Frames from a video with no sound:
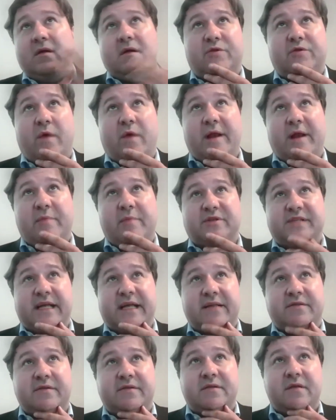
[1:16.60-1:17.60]

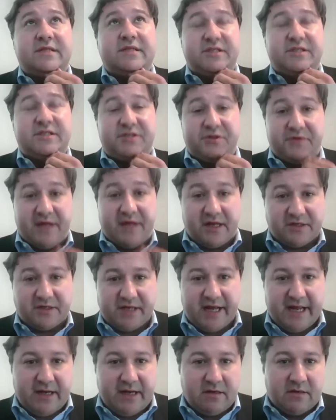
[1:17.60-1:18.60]
20% since
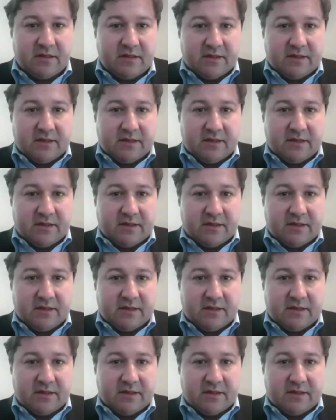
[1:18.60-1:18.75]
2008.